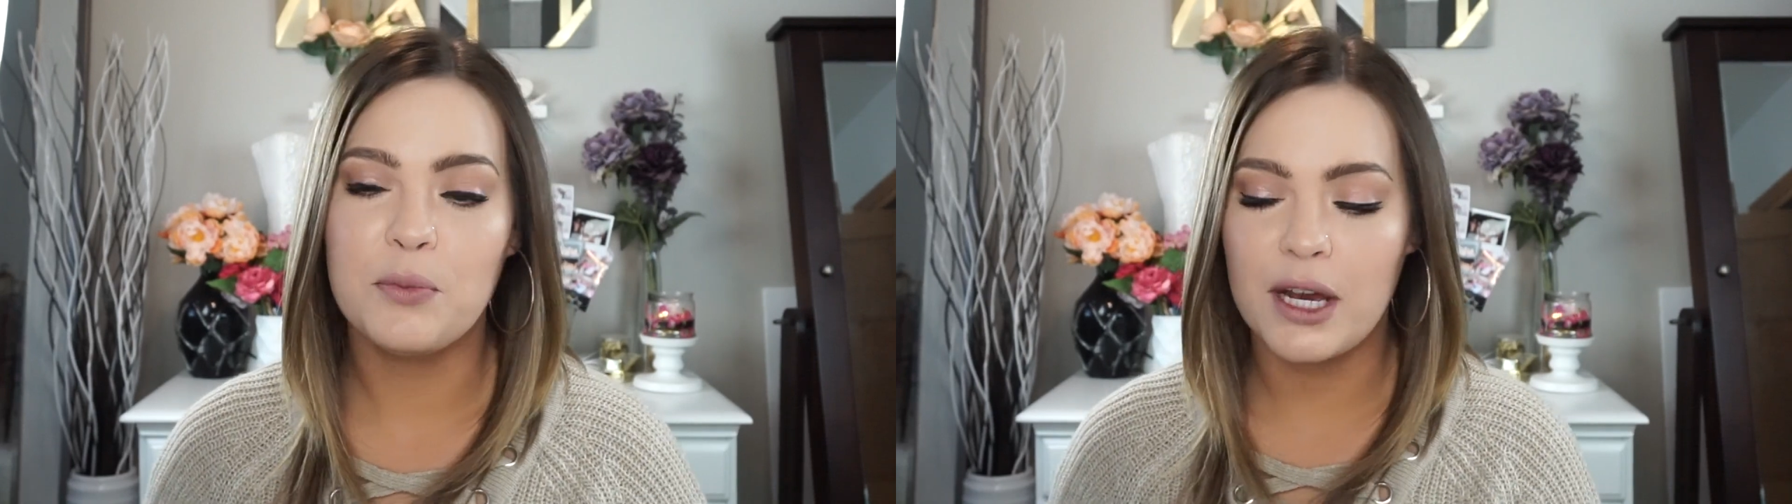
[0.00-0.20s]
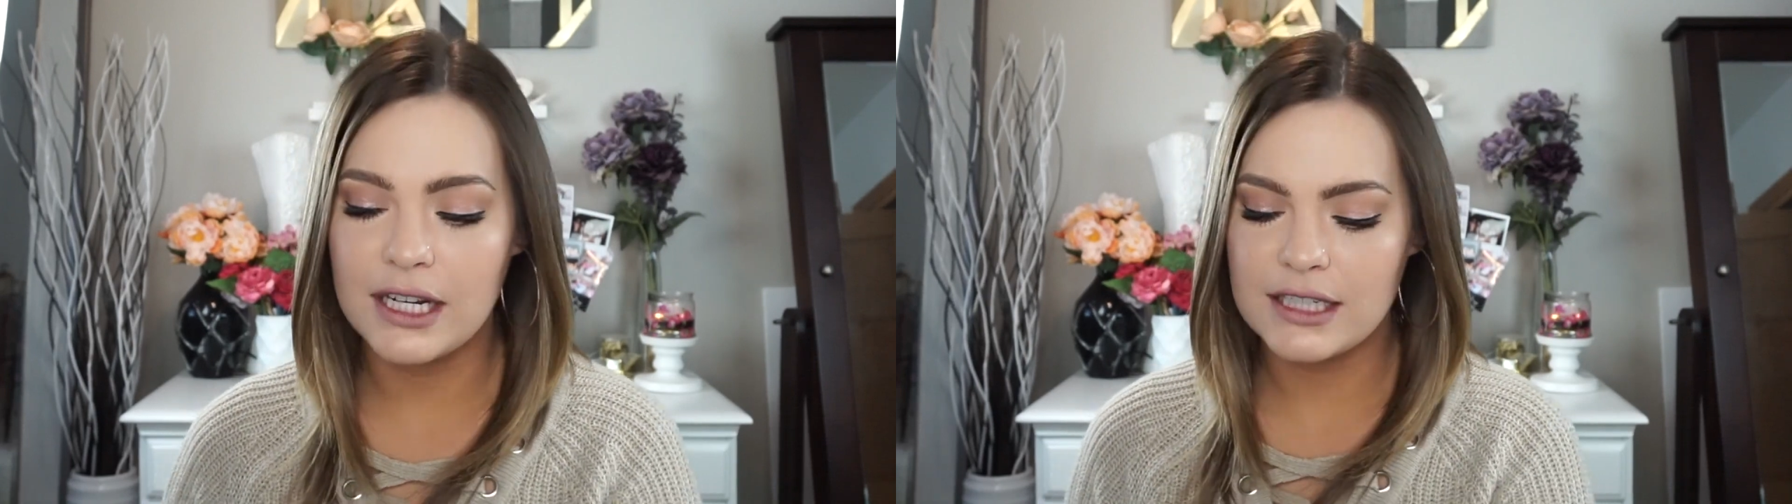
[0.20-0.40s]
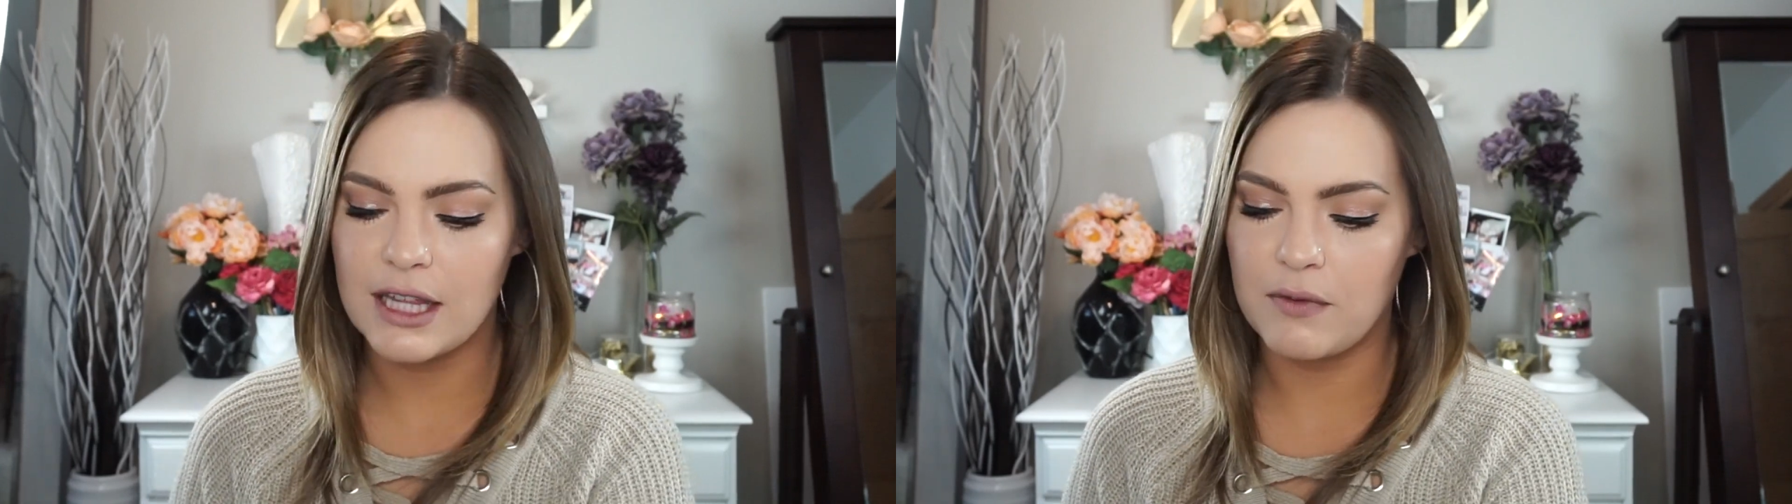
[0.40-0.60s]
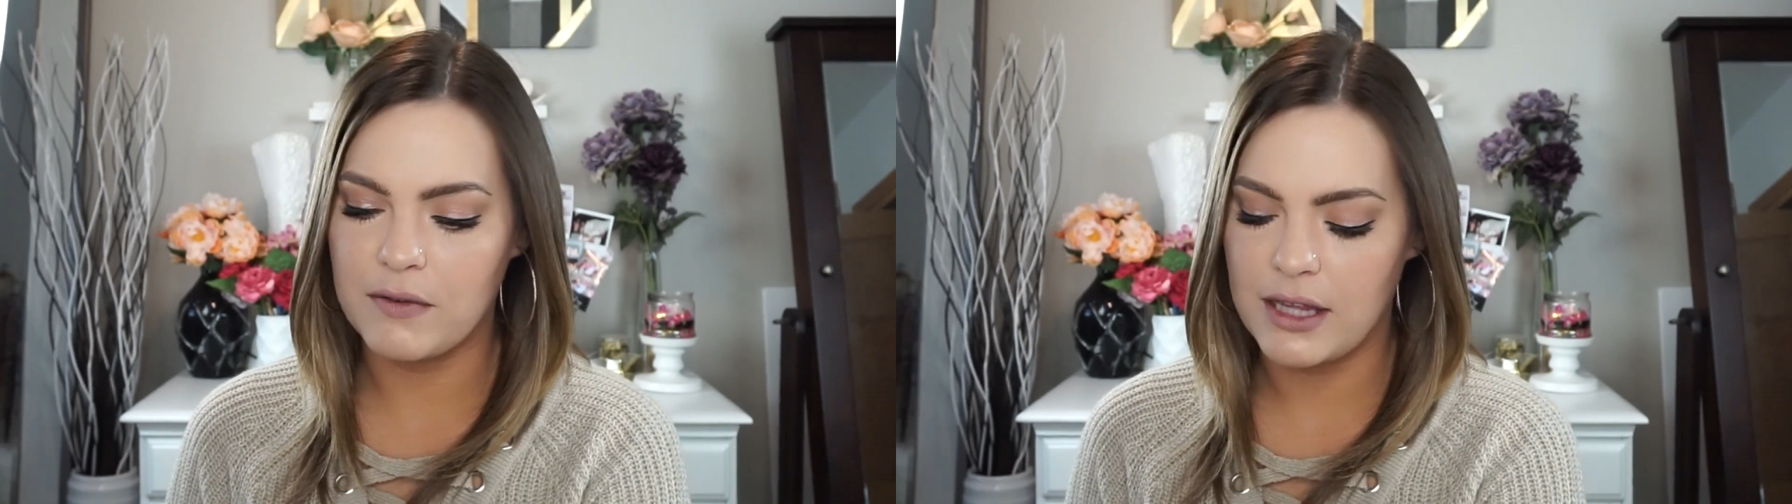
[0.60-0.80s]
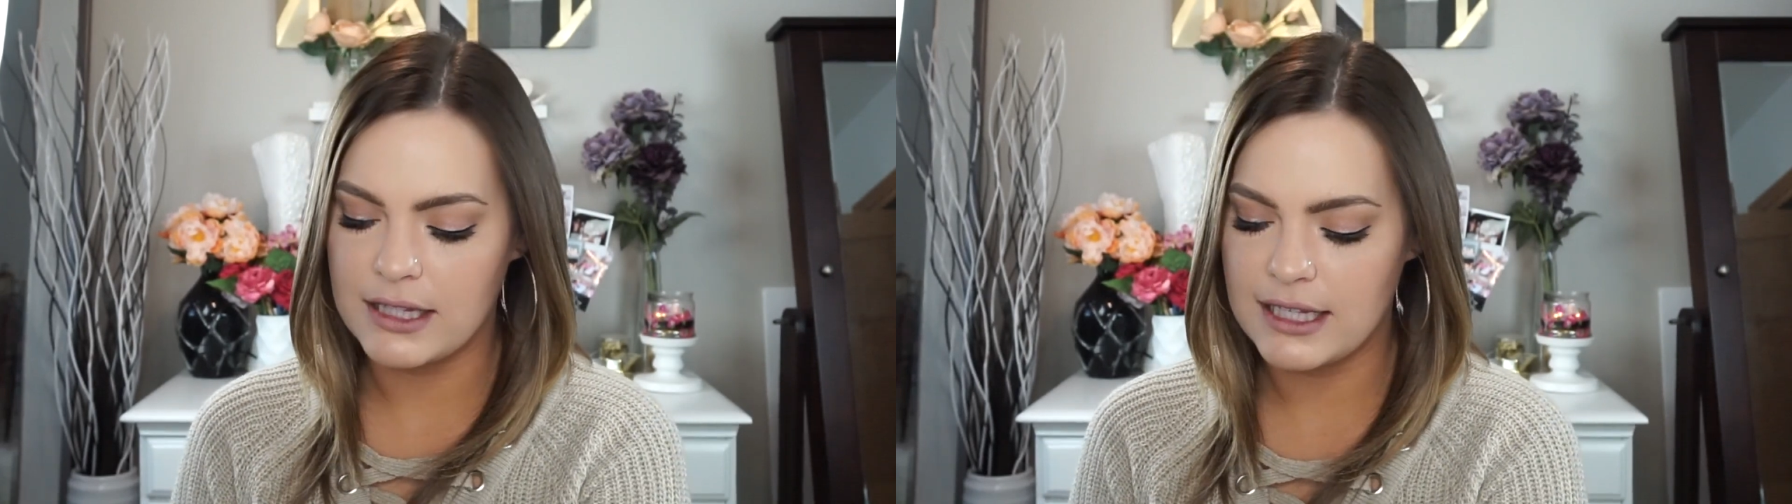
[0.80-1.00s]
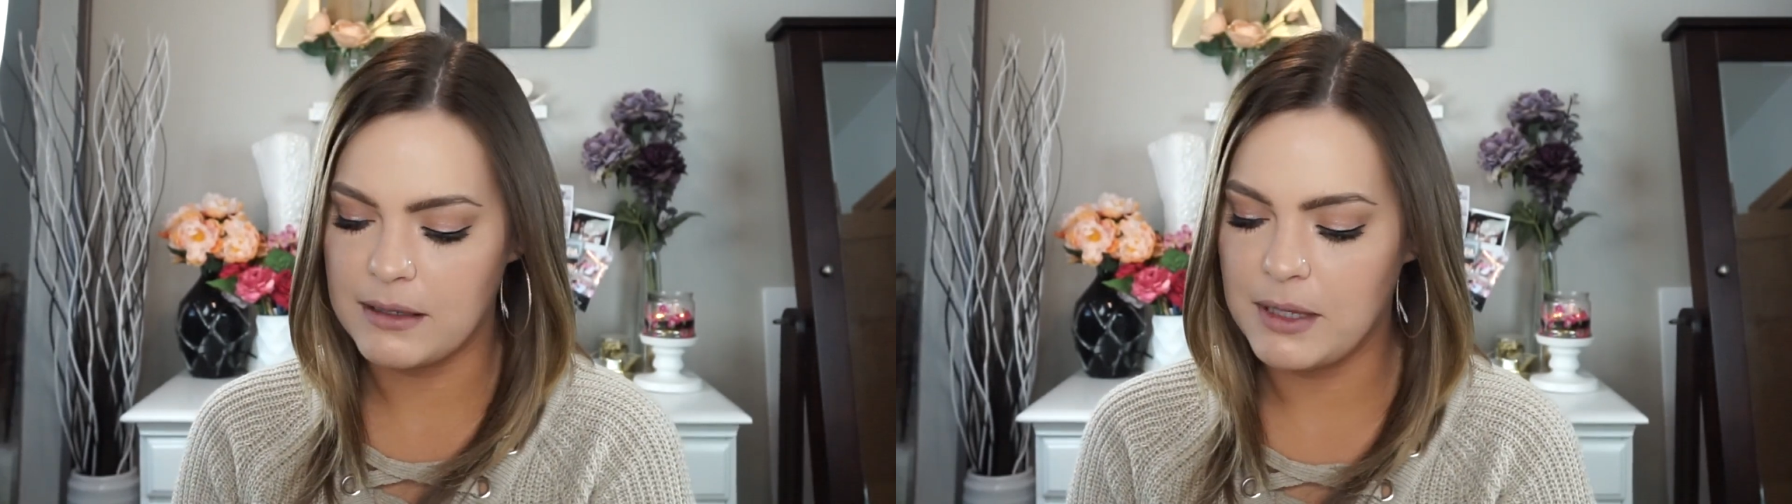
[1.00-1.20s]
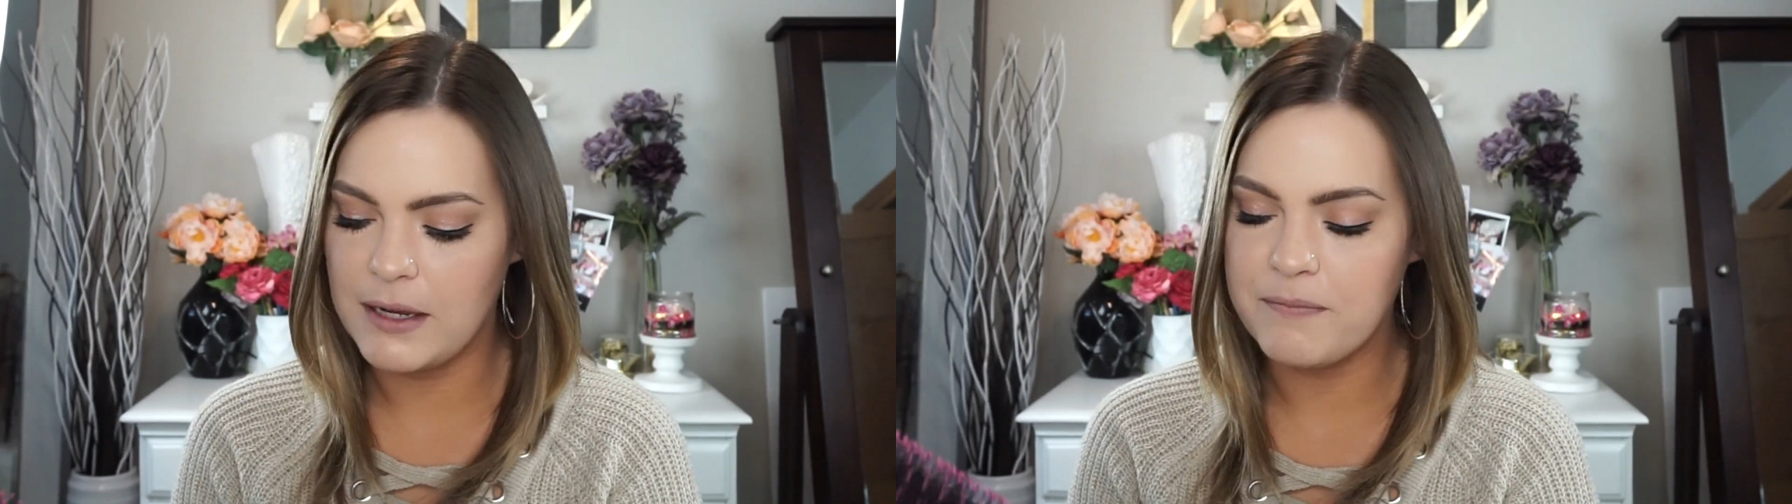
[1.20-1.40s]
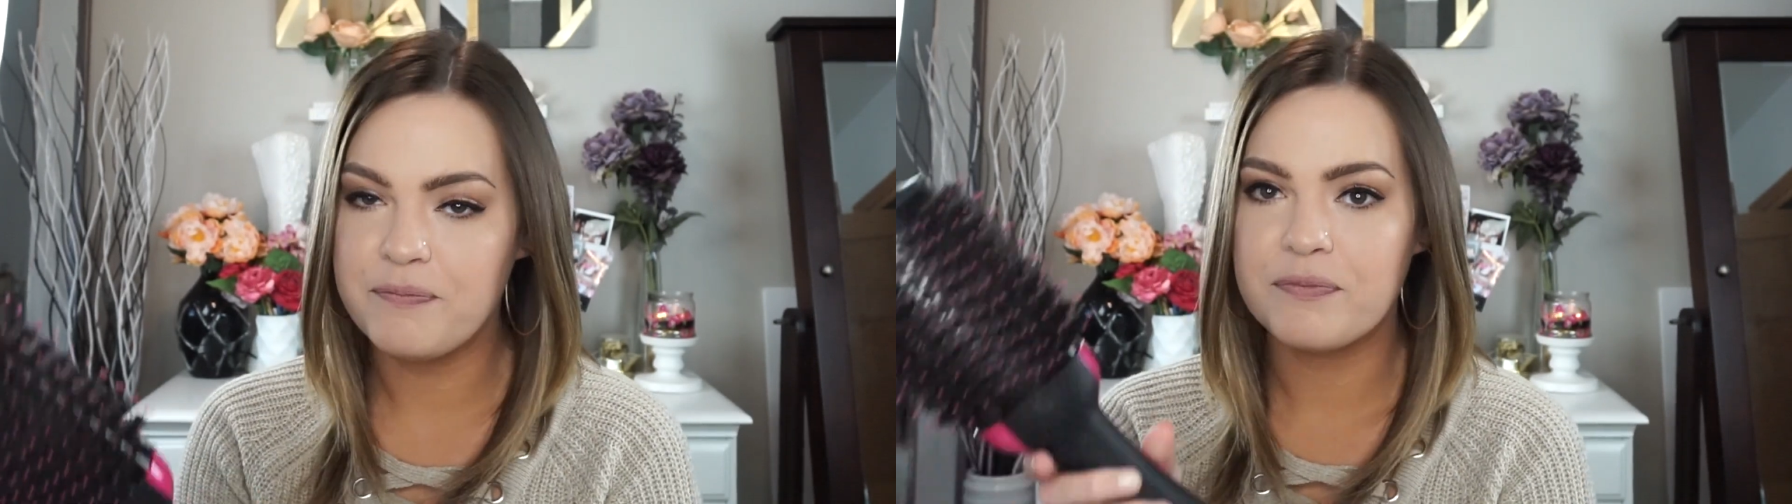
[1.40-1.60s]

product that Revlon sent me.